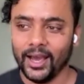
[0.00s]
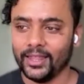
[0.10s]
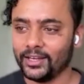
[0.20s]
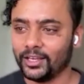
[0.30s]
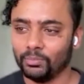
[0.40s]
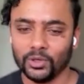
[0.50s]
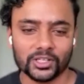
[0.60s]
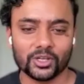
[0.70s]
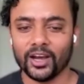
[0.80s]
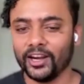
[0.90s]
And then
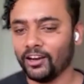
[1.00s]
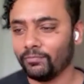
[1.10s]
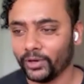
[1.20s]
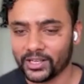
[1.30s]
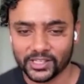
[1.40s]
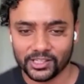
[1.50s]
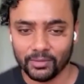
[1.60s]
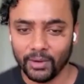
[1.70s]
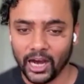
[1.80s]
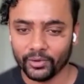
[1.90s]
computers got enough
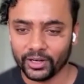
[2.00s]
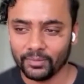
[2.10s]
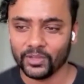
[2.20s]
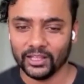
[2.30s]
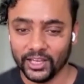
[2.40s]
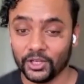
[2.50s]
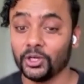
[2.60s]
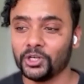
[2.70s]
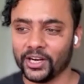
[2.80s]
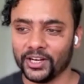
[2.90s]
processing power that they
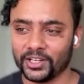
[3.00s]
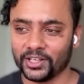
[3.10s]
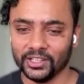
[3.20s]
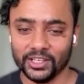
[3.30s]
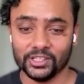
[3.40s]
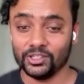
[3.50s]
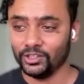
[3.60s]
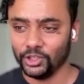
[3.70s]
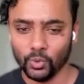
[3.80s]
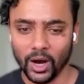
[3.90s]
could render these
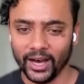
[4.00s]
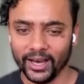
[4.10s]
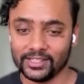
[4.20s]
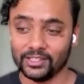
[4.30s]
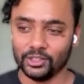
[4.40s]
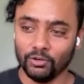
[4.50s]
UIs,